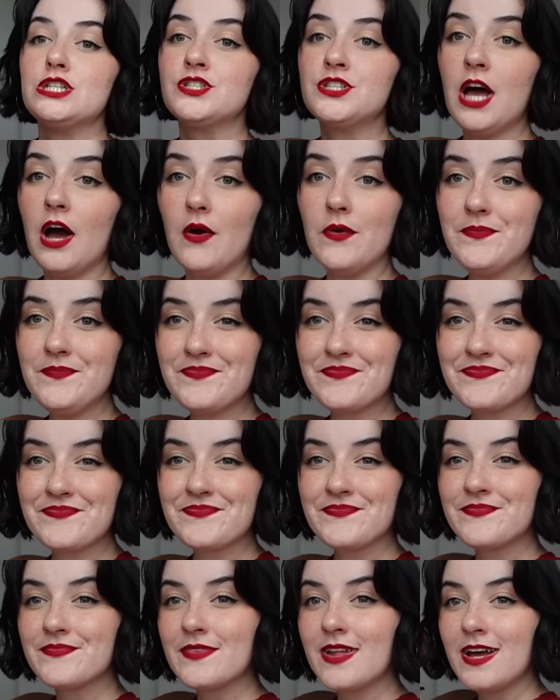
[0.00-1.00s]
So
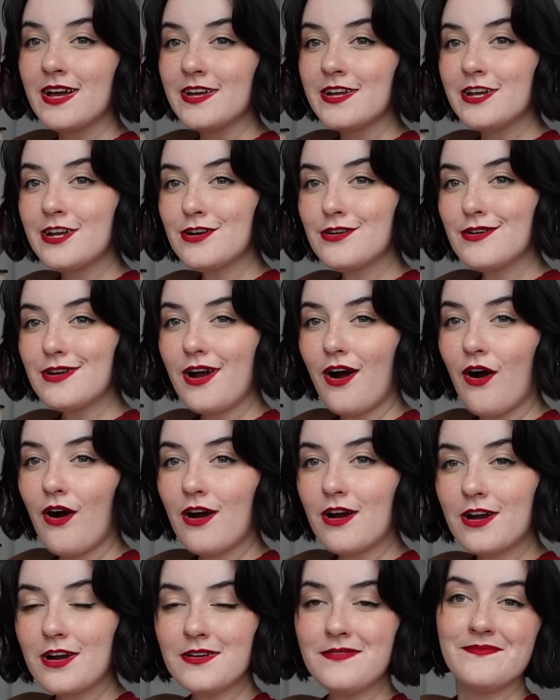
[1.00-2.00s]
here
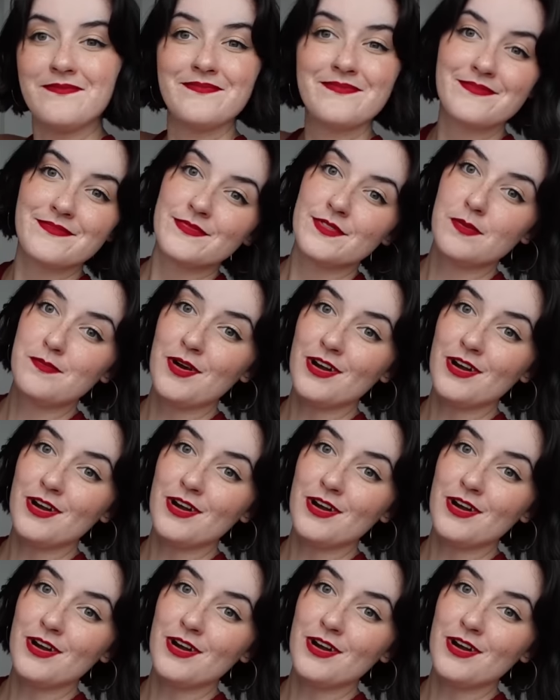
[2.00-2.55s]
are the